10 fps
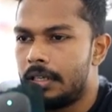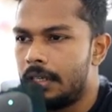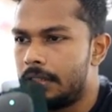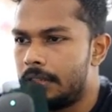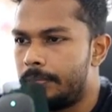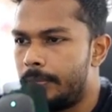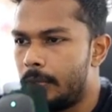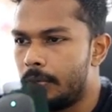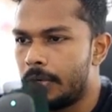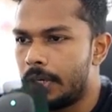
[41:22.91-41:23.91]
It's
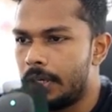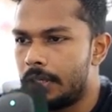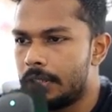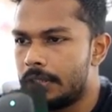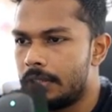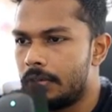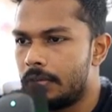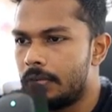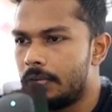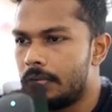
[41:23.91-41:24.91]
plural,
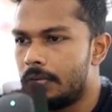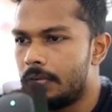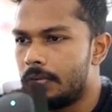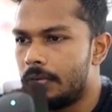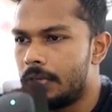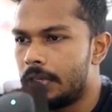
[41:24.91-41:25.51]
so